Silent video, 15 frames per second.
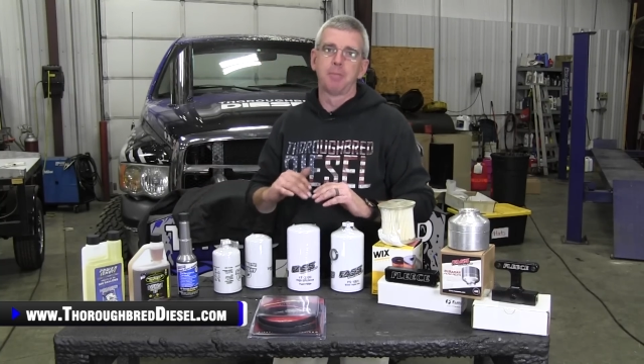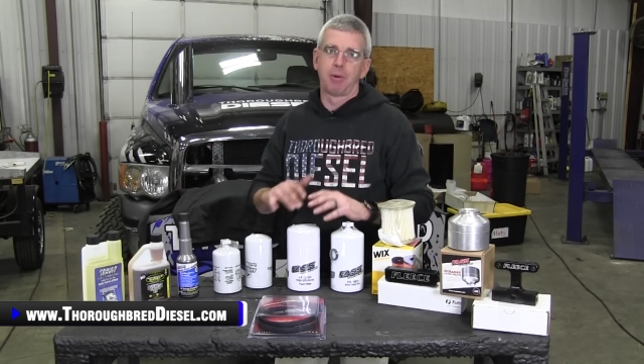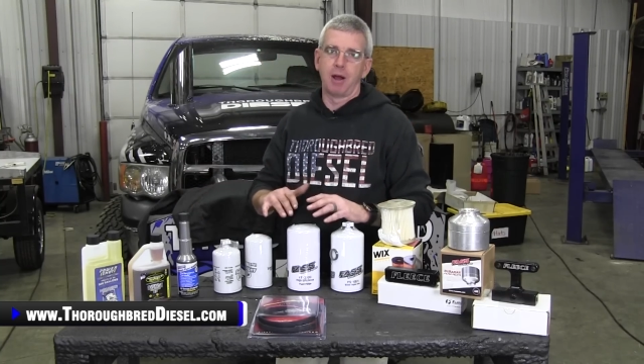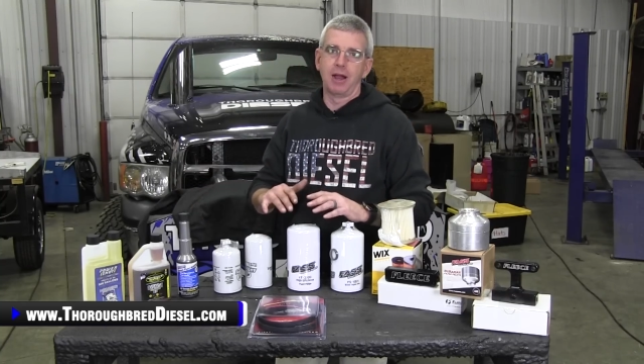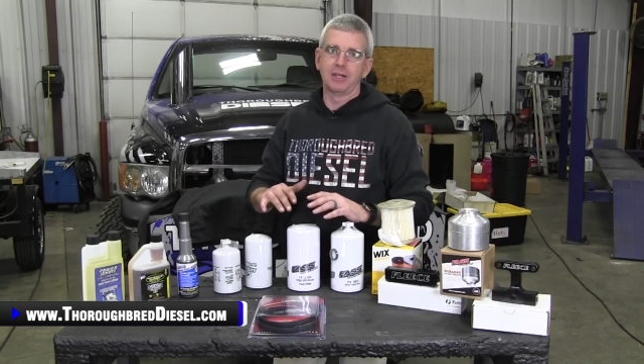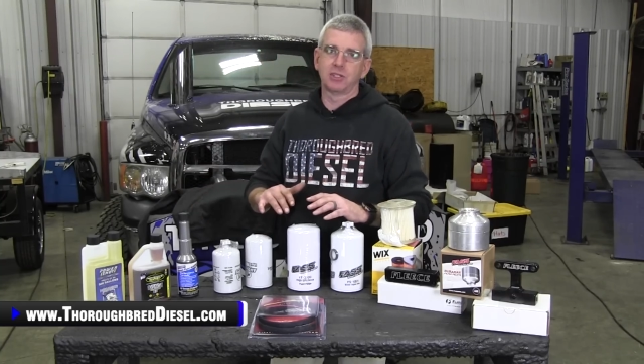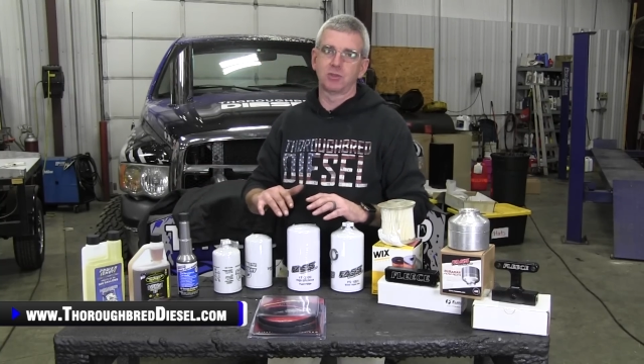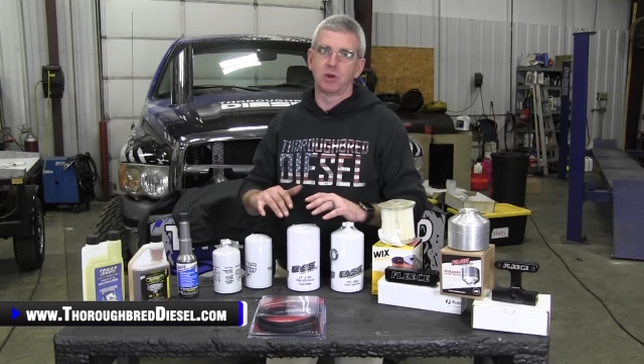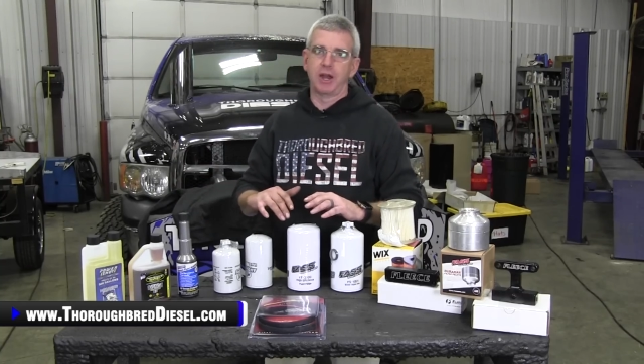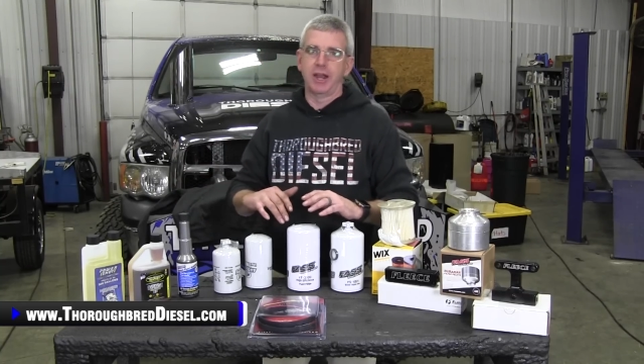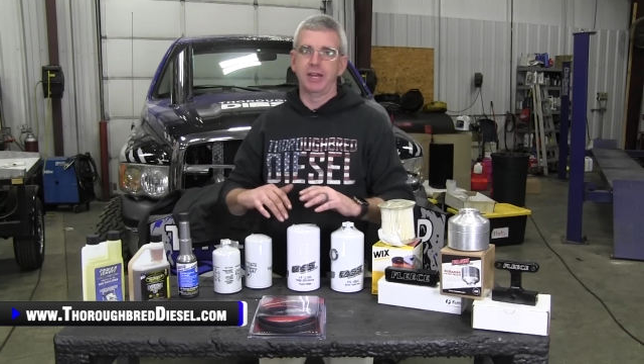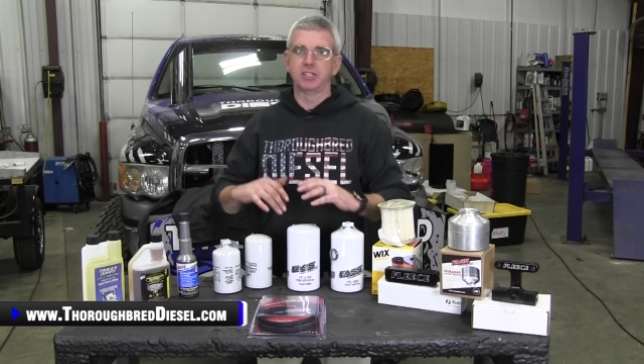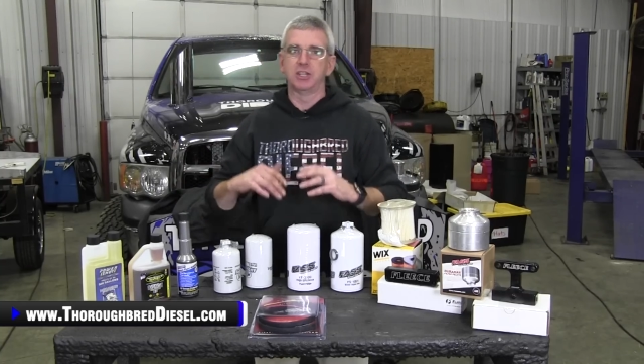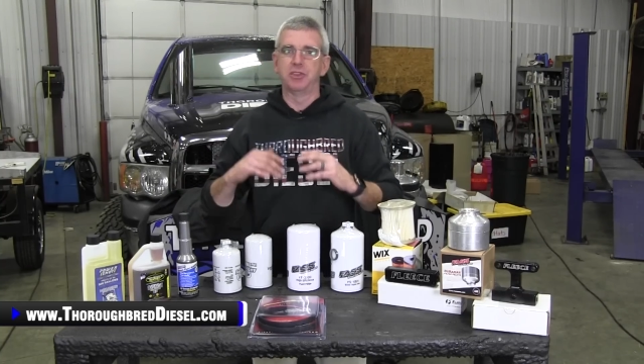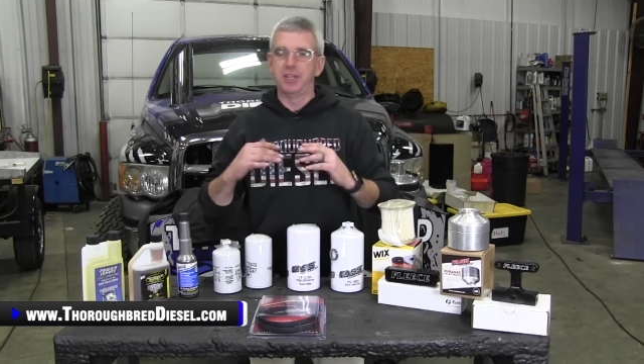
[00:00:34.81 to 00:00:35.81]
price
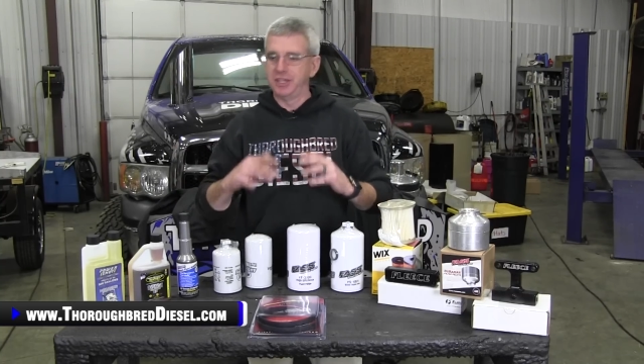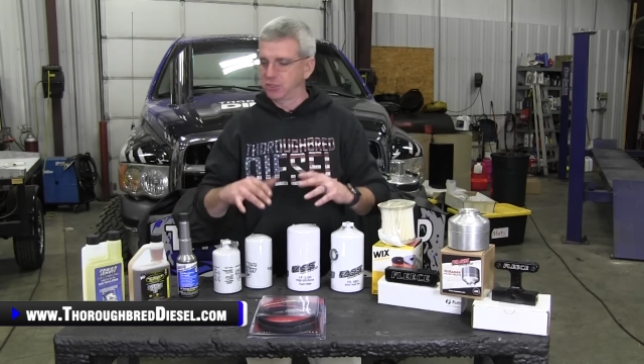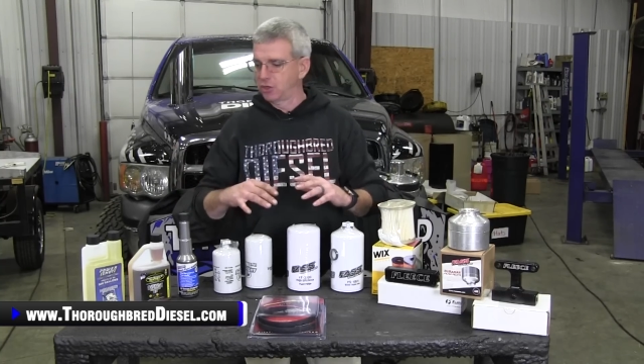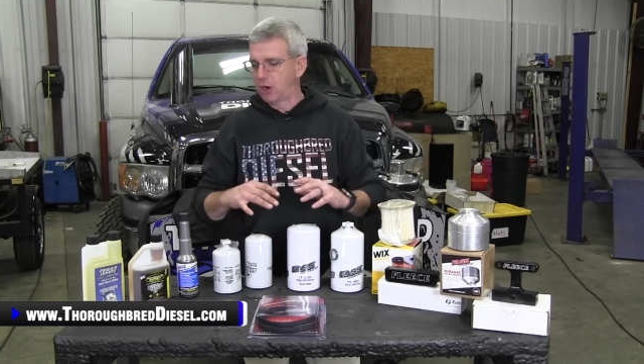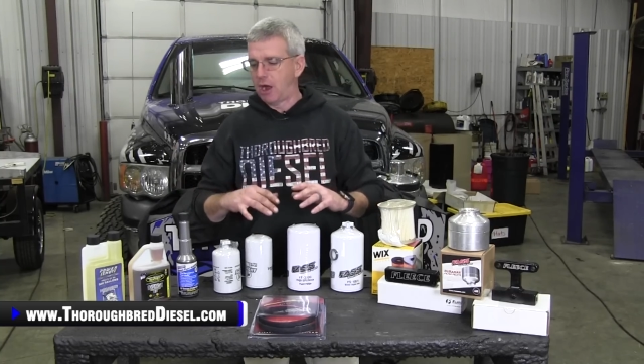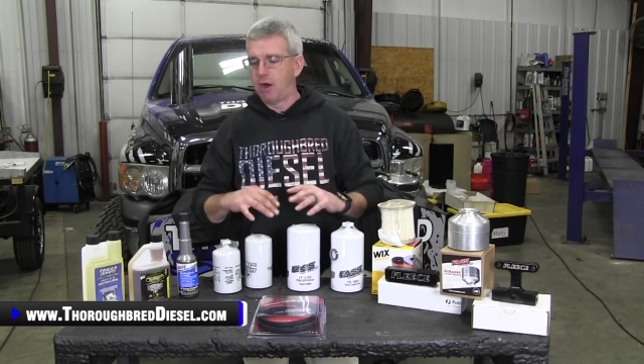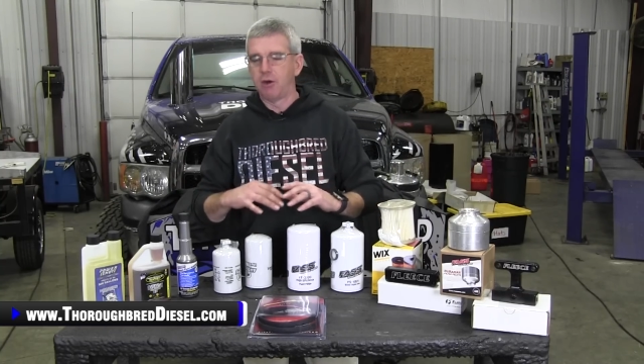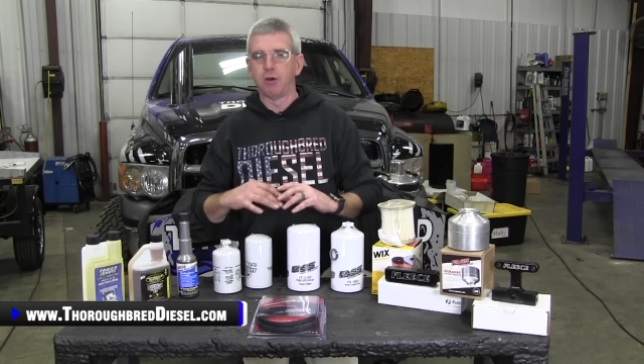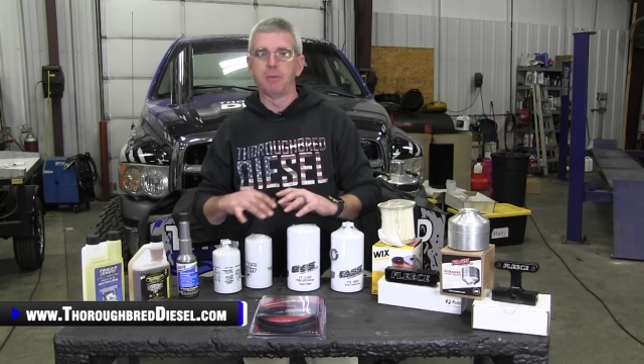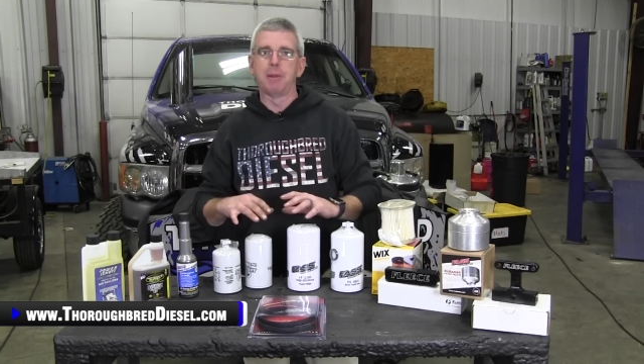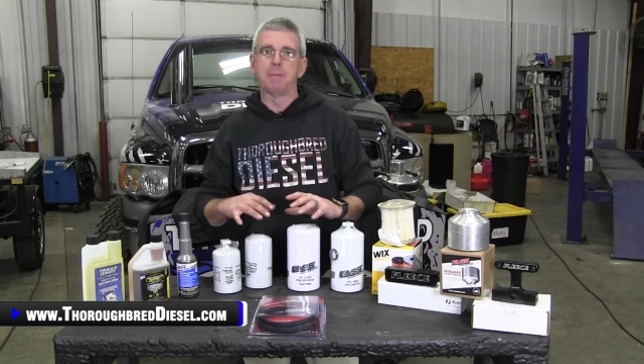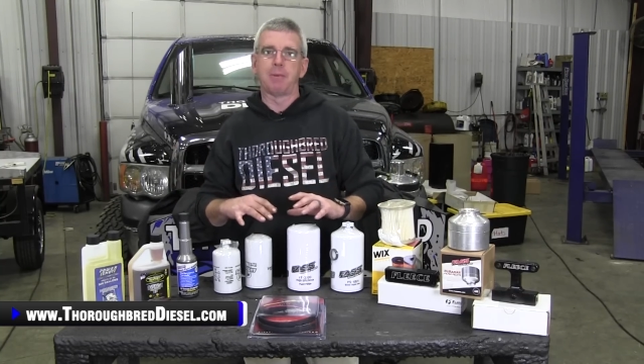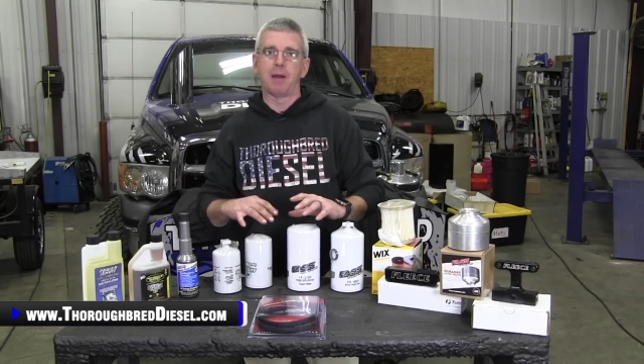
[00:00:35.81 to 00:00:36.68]
range these are all going to